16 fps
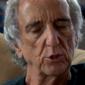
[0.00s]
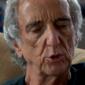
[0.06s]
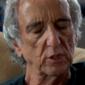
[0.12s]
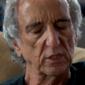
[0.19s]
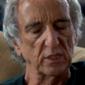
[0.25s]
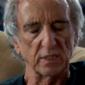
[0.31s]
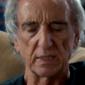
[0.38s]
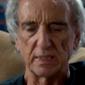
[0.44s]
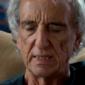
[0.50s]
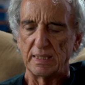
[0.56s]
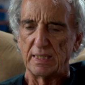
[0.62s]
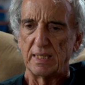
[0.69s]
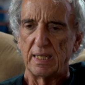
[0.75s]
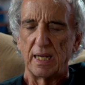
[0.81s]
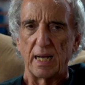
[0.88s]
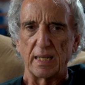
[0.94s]
nurses,
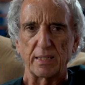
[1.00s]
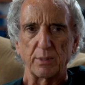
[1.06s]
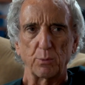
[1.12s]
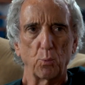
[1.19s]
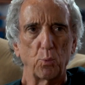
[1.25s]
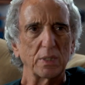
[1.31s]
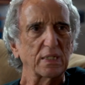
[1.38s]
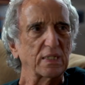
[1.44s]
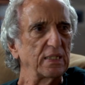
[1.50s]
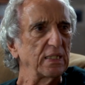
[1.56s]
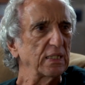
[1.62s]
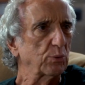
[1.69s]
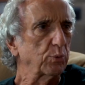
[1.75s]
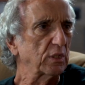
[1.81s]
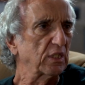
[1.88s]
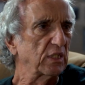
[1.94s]
I said, "What's
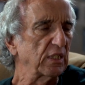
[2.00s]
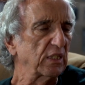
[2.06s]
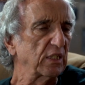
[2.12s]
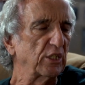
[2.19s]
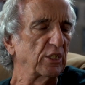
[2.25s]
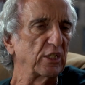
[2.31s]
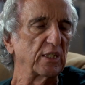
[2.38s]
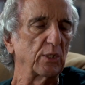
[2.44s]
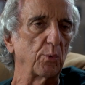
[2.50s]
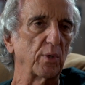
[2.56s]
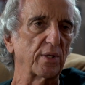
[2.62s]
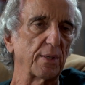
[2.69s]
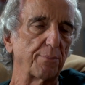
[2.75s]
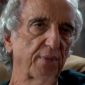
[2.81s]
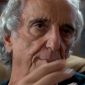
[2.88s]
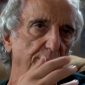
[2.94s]
this? What's this?" And she said, "Well,
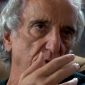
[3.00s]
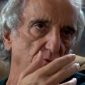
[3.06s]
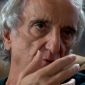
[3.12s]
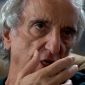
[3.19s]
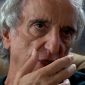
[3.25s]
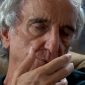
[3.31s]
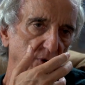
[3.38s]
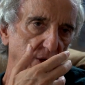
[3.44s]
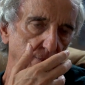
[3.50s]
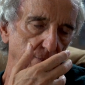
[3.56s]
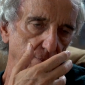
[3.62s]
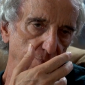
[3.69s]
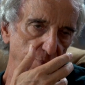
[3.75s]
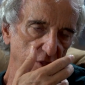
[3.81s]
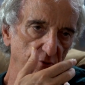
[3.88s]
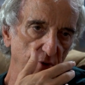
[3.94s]
sometimes the respirator
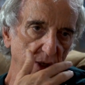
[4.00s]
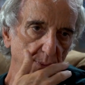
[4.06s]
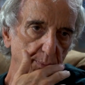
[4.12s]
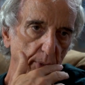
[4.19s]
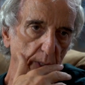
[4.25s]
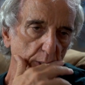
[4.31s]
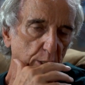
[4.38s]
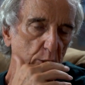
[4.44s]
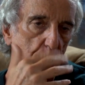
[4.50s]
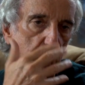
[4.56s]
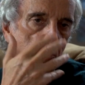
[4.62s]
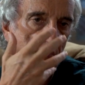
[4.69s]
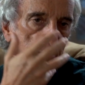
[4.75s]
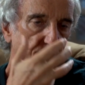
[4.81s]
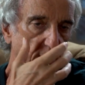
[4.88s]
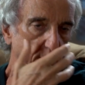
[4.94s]

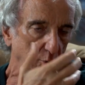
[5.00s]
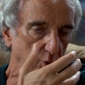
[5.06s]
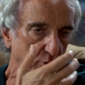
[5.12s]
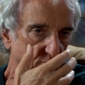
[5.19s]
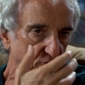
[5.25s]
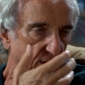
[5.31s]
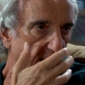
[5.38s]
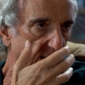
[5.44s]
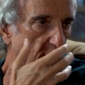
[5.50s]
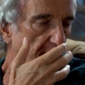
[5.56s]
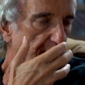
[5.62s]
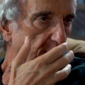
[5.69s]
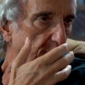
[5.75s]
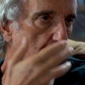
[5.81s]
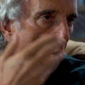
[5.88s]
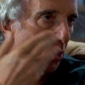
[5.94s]
will dry
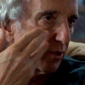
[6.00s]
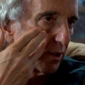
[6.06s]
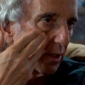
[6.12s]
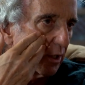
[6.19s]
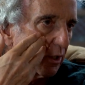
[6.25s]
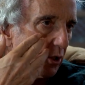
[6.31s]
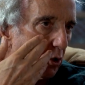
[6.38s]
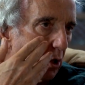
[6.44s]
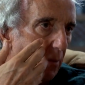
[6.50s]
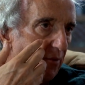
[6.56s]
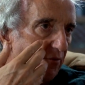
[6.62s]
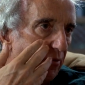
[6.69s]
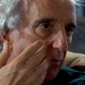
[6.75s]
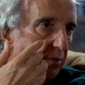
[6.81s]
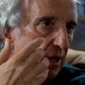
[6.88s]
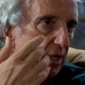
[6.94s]
out the nose, and this is common
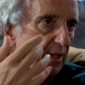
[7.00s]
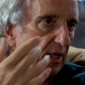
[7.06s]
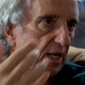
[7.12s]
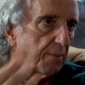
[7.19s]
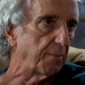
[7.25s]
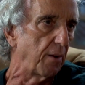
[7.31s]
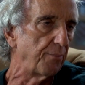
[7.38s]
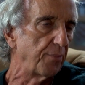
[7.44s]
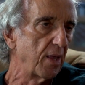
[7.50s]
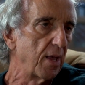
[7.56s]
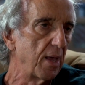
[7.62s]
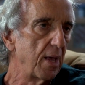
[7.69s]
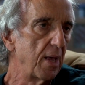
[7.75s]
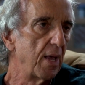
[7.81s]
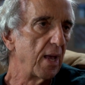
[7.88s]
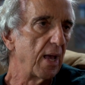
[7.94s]
for blood to come up."
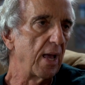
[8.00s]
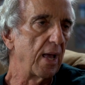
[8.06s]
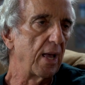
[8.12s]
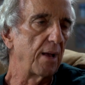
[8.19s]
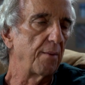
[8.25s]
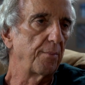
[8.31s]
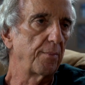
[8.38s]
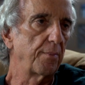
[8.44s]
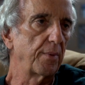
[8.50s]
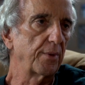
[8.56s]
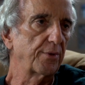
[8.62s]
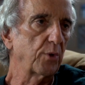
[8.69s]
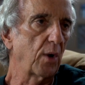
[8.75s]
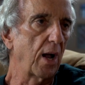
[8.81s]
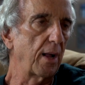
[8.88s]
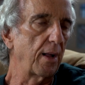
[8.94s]

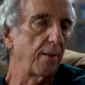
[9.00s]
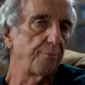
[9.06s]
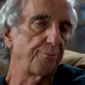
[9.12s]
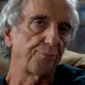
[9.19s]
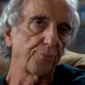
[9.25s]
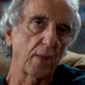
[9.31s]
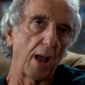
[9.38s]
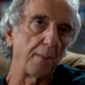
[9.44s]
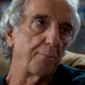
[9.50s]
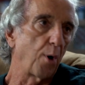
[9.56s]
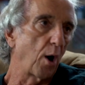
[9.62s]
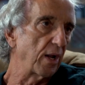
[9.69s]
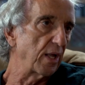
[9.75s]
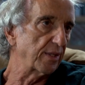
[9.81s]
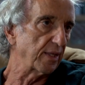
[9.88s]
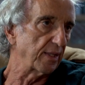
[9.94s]
So I
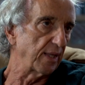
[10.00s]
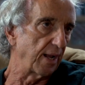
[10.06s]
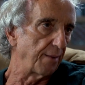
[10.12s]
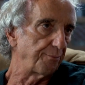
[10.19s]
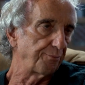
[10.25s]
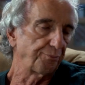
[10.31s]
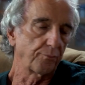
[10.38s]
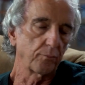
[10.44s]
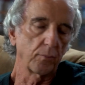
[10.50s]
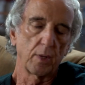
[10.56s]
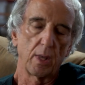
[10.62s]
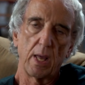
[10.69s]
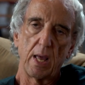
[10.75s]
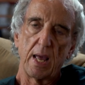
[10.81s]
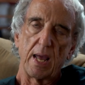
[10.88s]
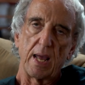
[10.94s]
bought into that,
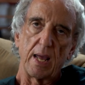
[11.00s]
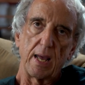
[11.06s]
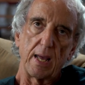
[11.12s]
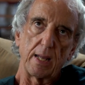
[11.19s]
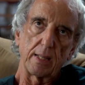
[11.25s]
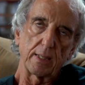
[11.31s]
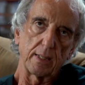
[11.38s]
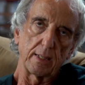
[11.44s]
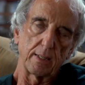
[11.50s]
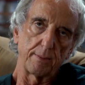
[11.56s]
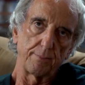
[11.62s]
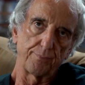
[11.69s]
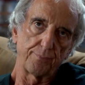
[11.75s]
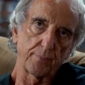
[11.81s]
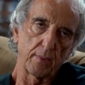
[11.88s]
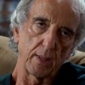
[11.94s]

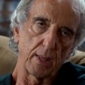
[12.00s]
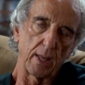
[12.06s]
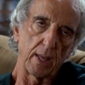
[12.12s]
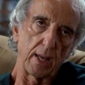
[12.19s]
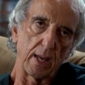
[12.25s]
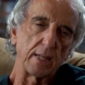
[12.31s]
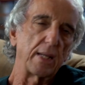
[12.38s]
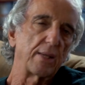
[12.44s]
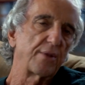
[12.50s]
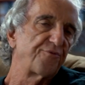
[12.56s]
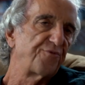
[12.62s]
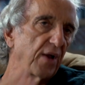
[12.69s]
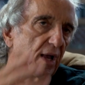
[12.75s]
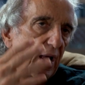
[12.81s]
and he's